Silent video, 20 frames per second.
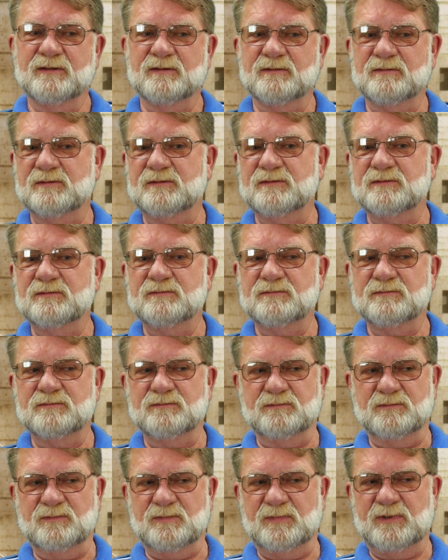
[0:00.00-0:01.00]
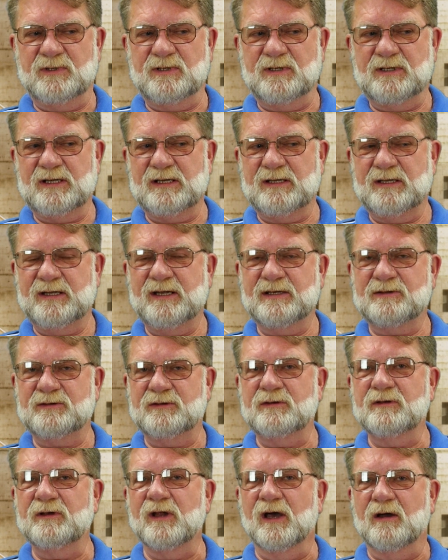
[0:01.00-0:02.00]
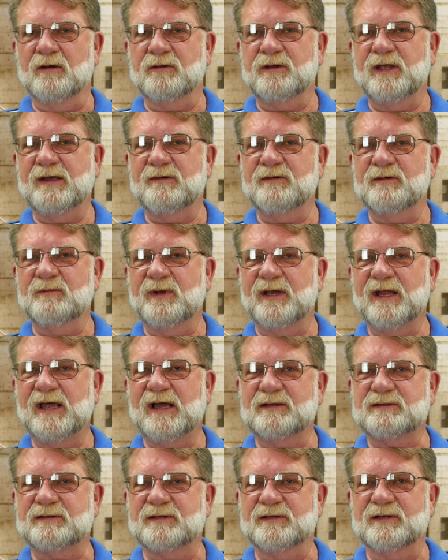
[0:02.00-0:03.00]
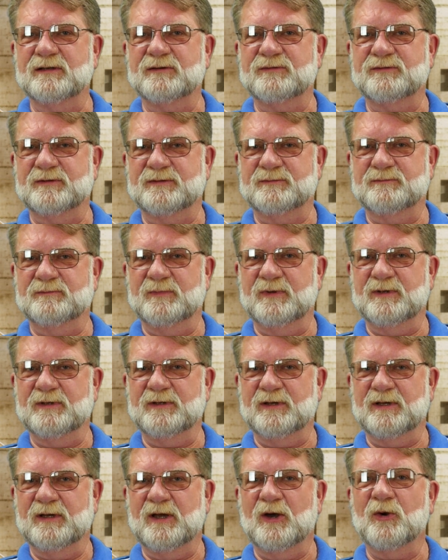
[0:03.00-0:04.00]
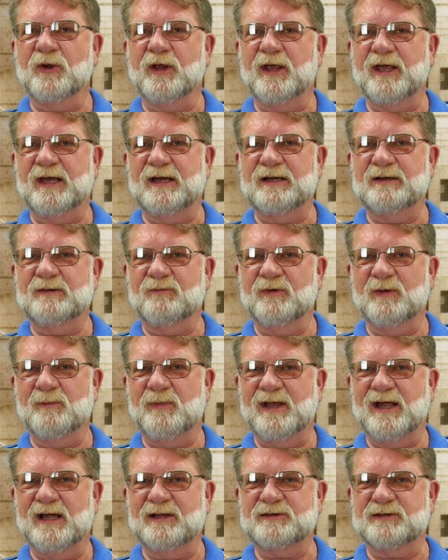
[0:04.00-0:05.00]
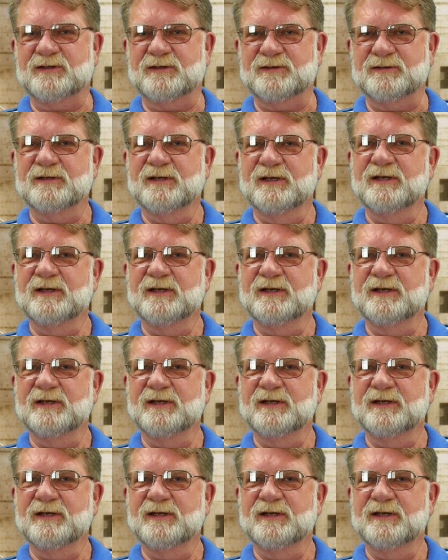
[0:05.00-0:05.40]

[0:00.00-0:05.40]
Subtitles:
Well, how the heck do you know? You haven't been out there. And I said, oh yeah, we've been out there.